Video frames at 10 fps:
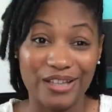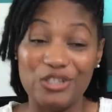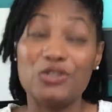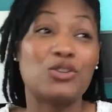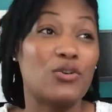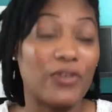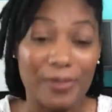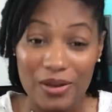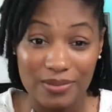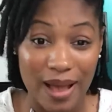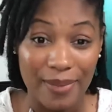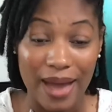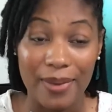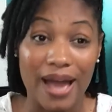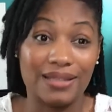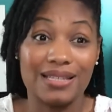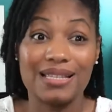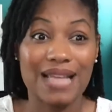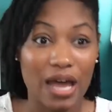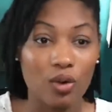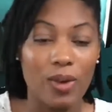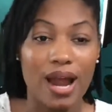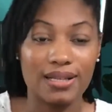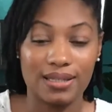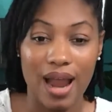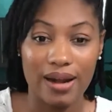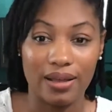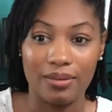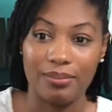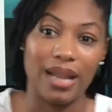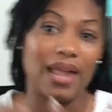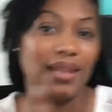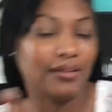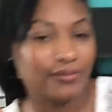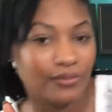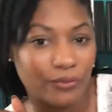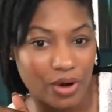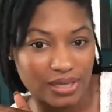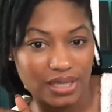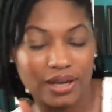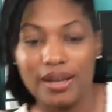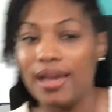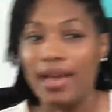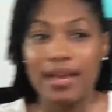YouTube for me was my back pocket. This is kind of where I started, but I left for a year,